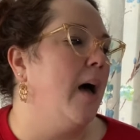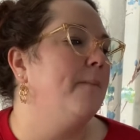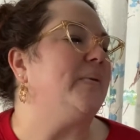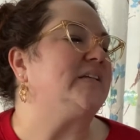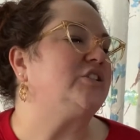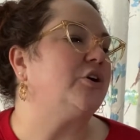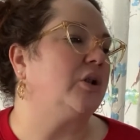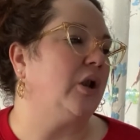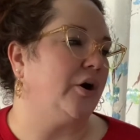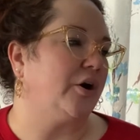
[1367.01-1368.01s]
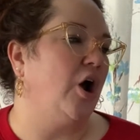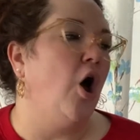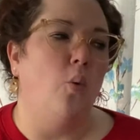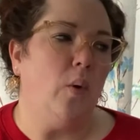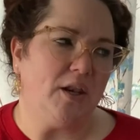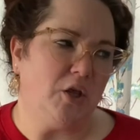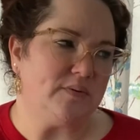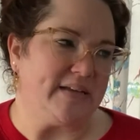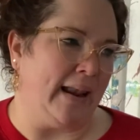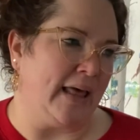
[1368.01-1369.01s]
Mr. Clerk, will you
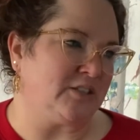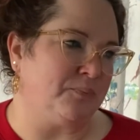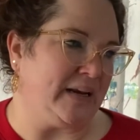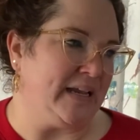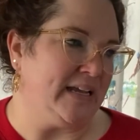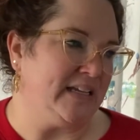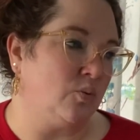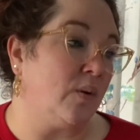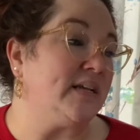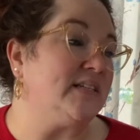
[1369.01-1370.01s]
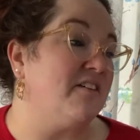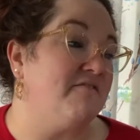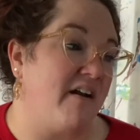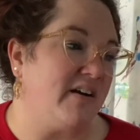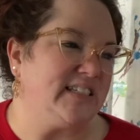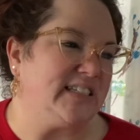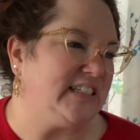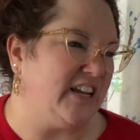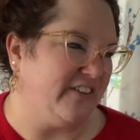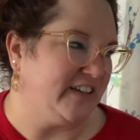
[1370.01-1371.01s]
tell us, please, what is the very
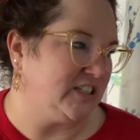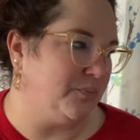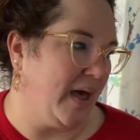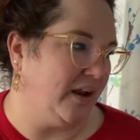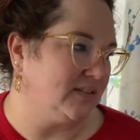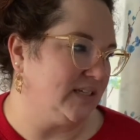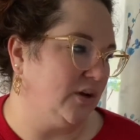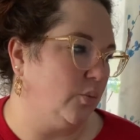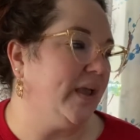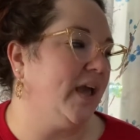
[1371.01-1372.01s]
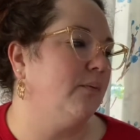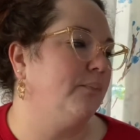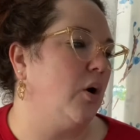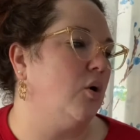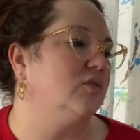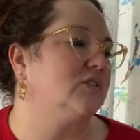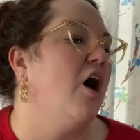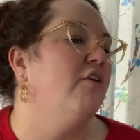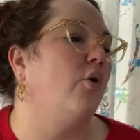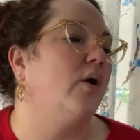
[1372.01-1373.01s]
stiffest penalty we can impose
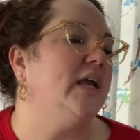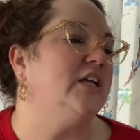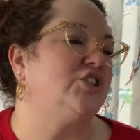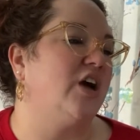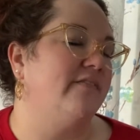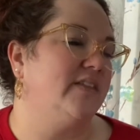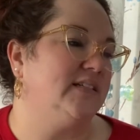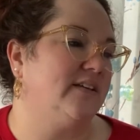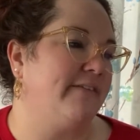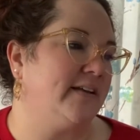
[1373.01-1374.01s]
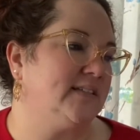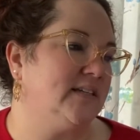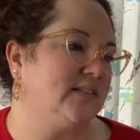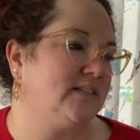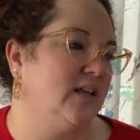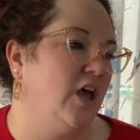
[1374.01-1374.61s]
for each of these offenses?